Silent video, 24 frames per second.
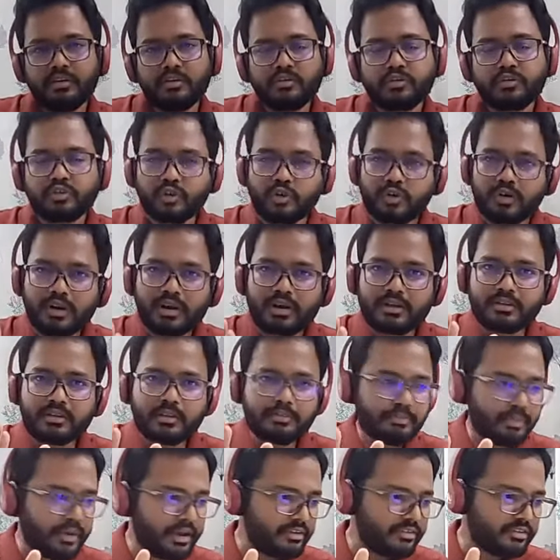should the
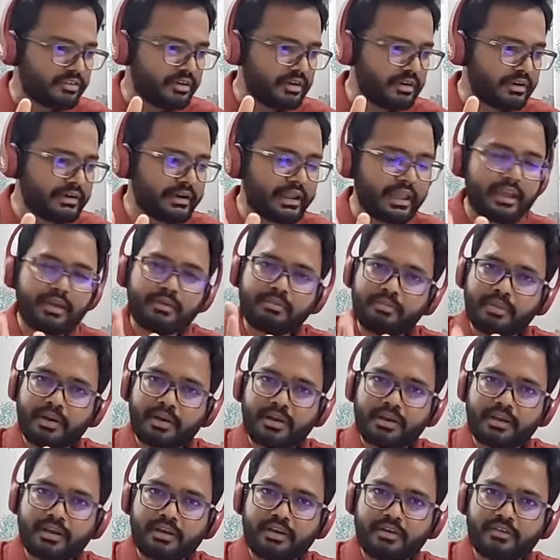patient take
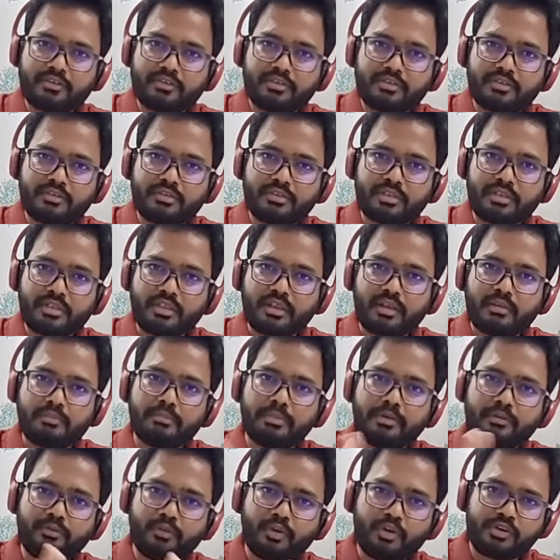medication
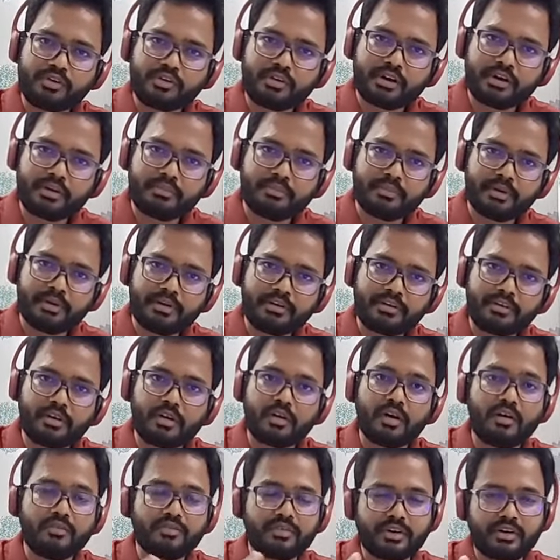before treatment
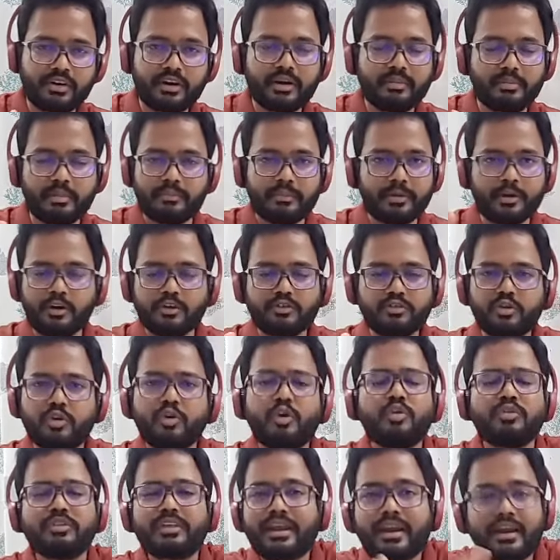or after treatment because you
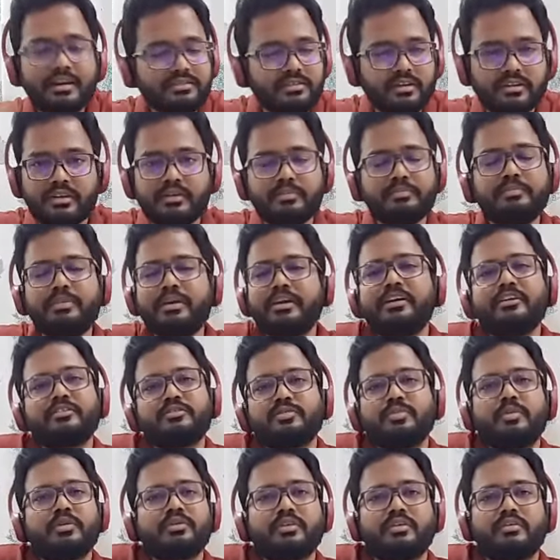know there are certain
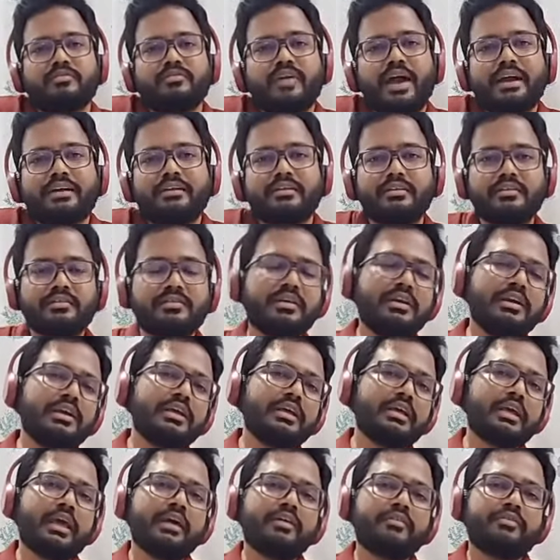predisposing factors
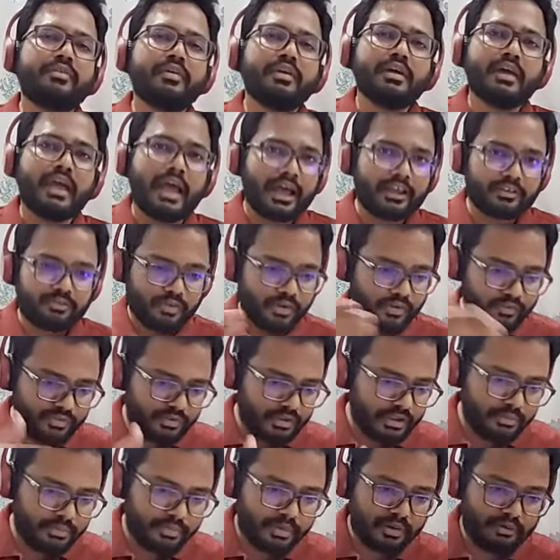if as we have
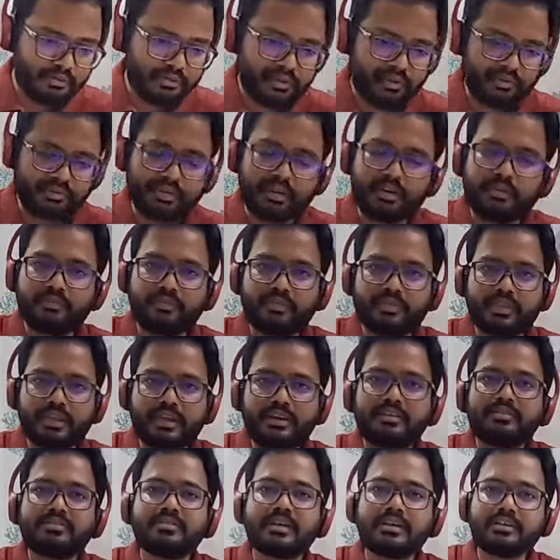seen previously if
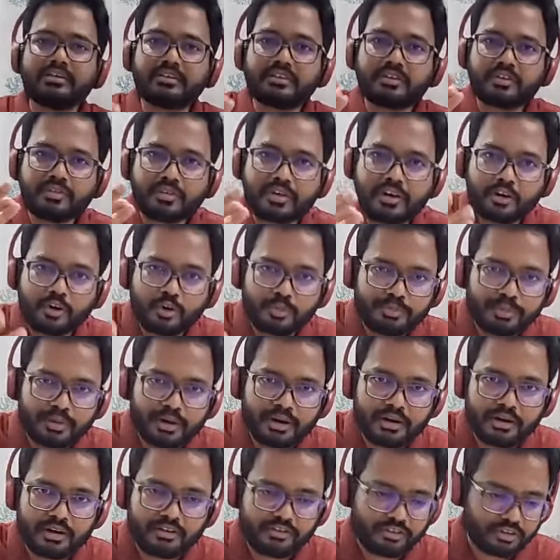there is sensitivity to
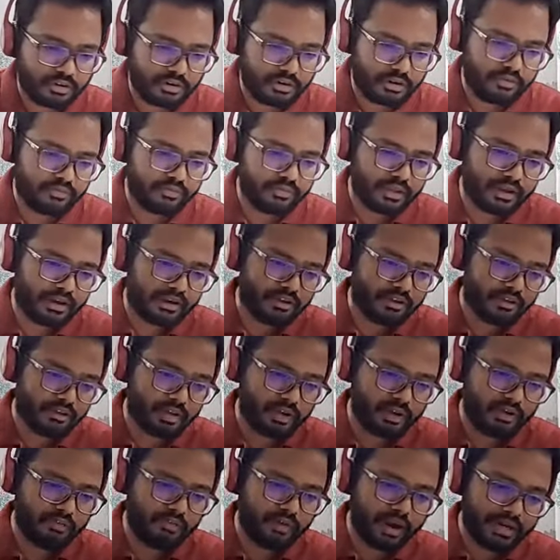percussion if there is
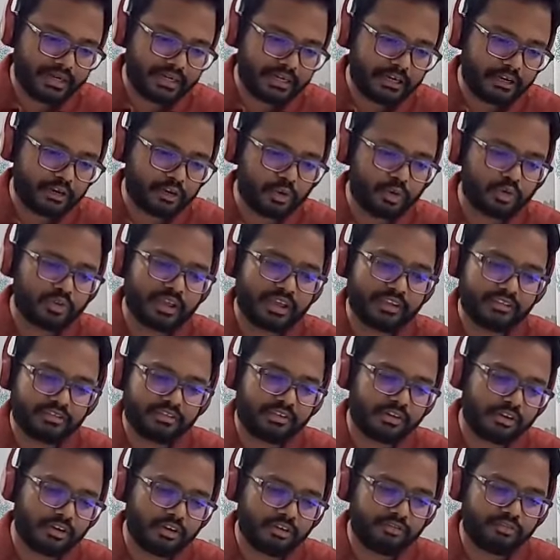a vital tooth
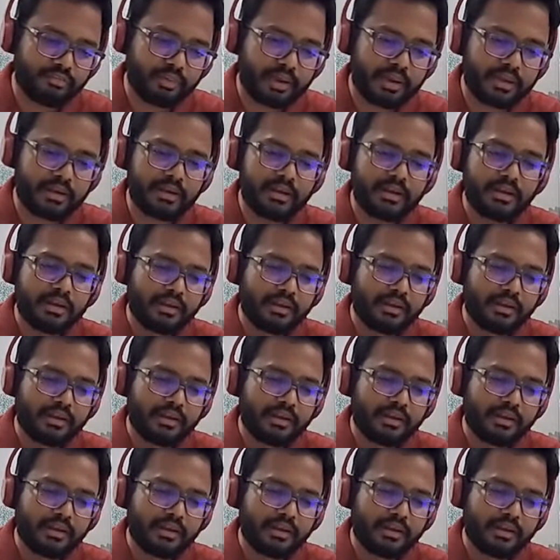history of pain